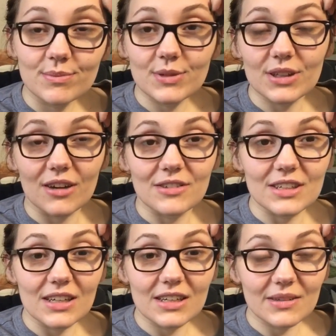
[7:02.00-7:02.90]
just go and
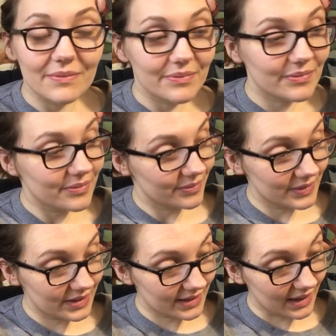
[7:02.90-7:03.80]
return it
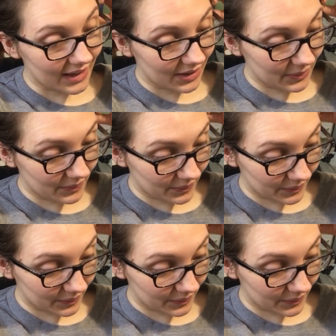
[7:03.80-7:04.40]
so